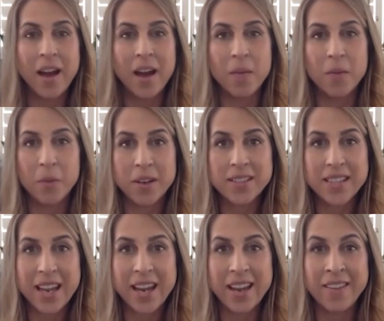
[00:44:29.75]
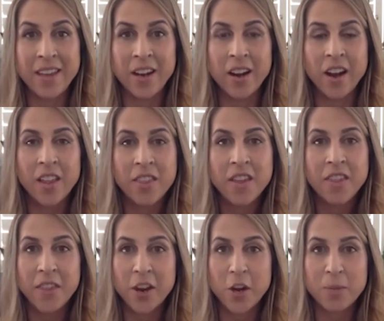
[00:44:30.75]
through our site. And then on the
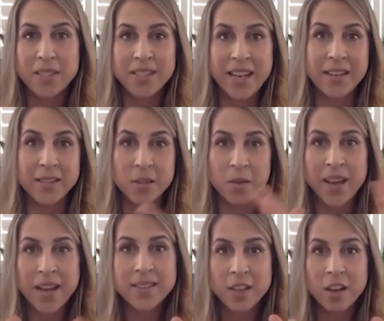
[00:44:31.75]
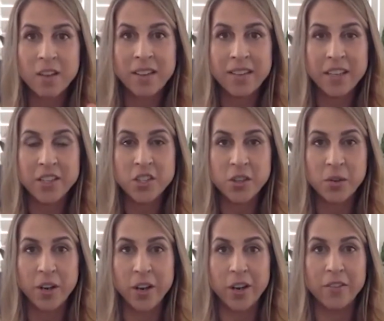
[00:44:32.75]
therapist end, so that's solving the
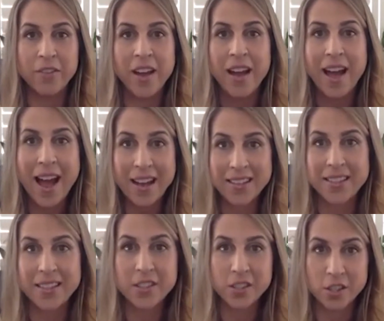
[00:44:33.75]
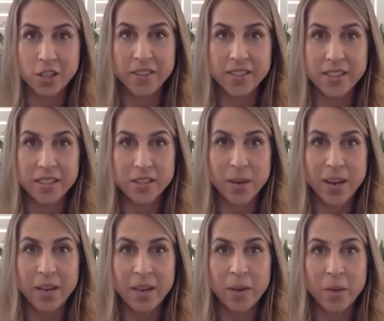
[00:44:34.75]
issue of access to services,
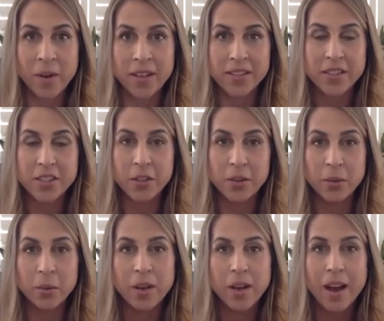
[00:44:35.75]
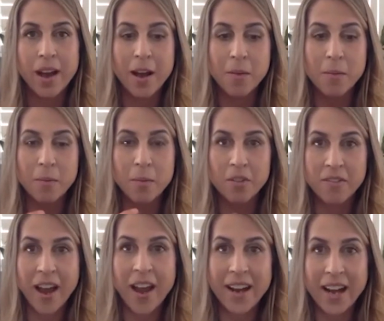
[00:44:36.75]
right? We want to
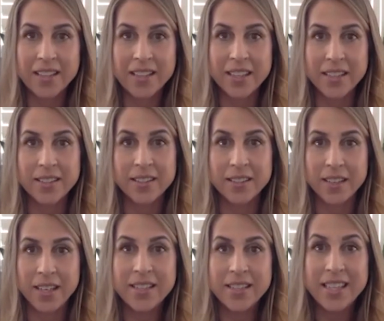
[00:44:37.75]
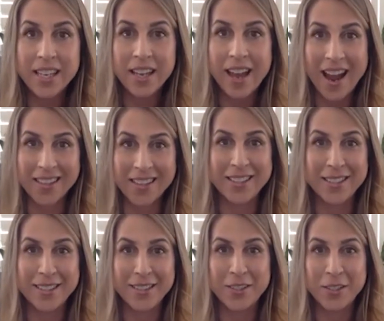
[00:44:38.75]
provide easy
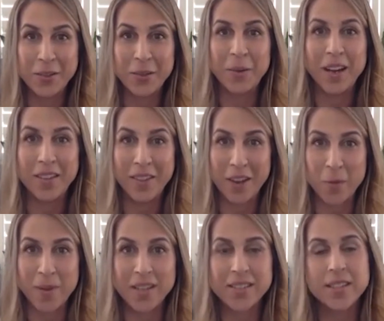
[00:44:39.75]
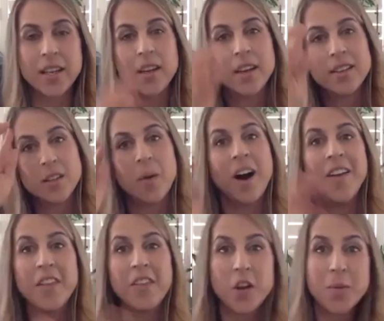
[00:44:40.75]
access to a therapist. So on
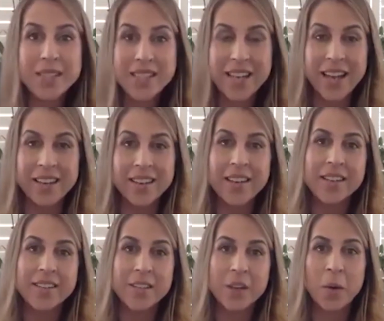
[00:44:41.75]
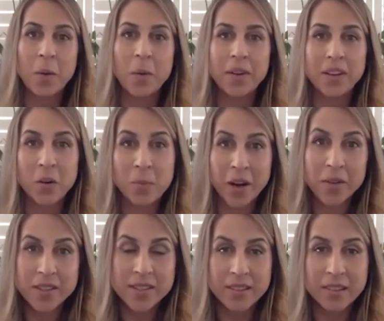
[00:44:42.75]
the therapist end, so, Mark was